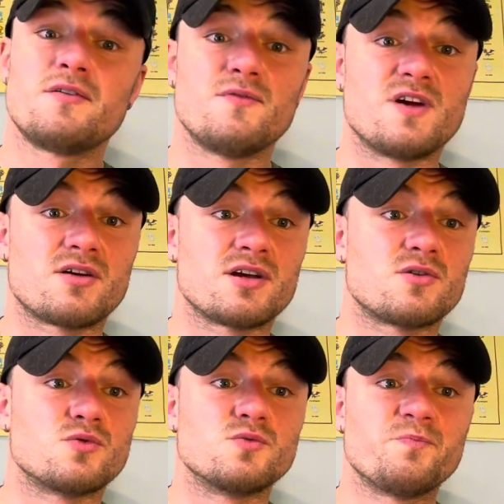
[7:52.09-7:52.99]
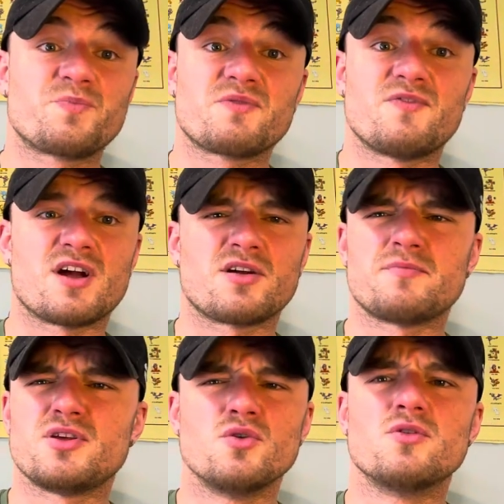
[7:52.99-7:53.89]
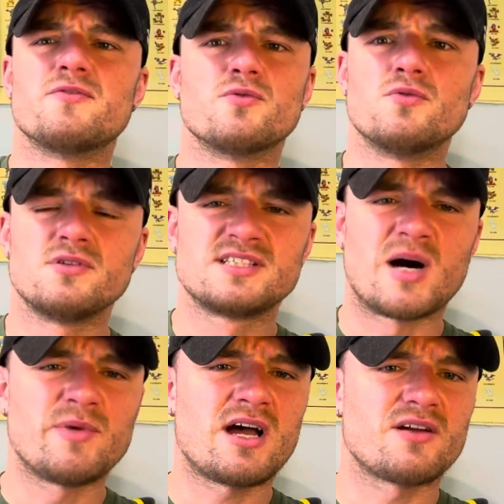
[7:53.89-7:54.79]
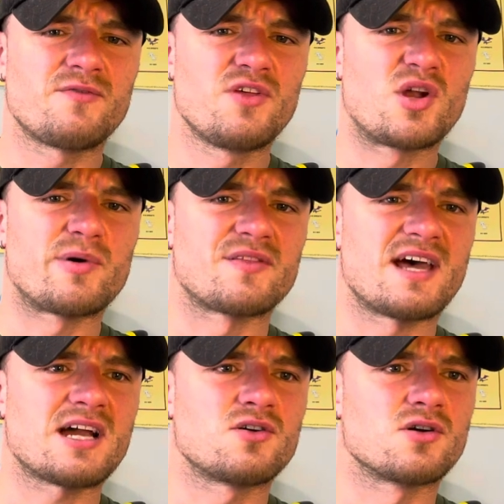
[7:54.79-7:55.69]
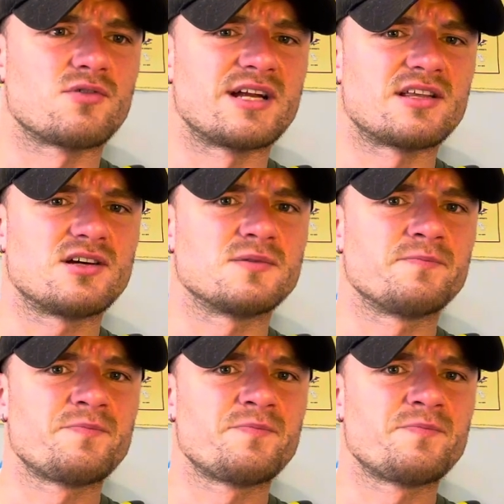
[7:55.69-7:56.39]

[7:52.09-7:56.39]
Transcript: Very cool, very beautiful. Tell me how you're feeling about that card right there.